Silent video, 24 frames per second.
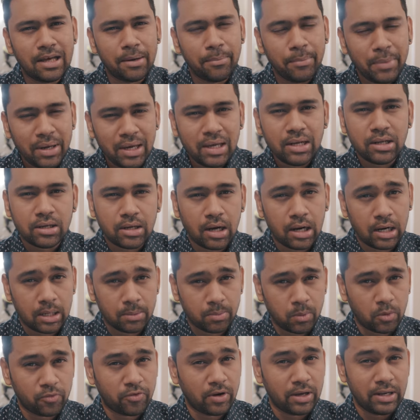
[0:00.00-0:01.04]
the main color
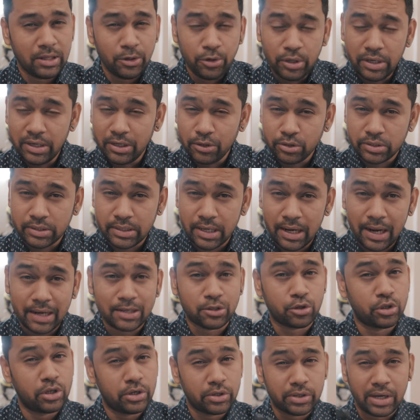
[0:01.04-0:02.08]
profile you need to select
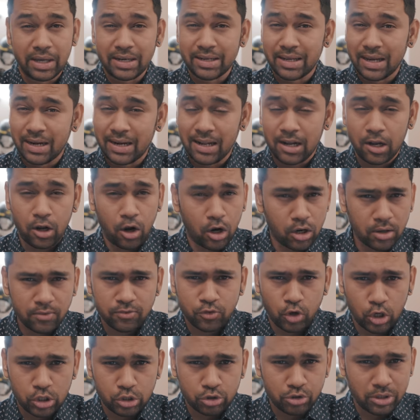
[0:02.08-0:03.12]
so that you can get a lot of
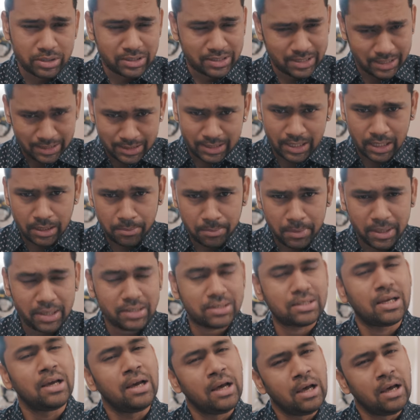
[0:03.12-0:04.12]
contrast in the image,